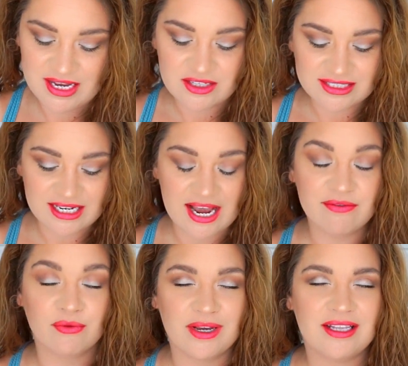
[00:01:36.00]
else that
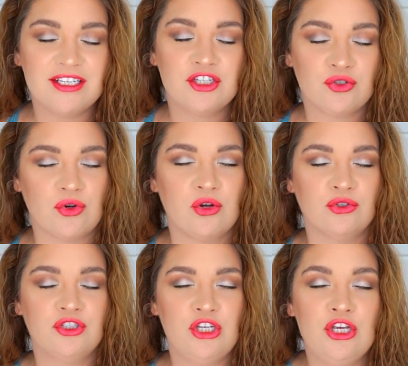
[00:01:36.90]
I've really
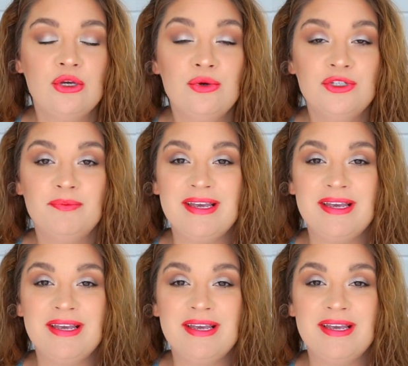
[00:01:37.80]
struggled to use,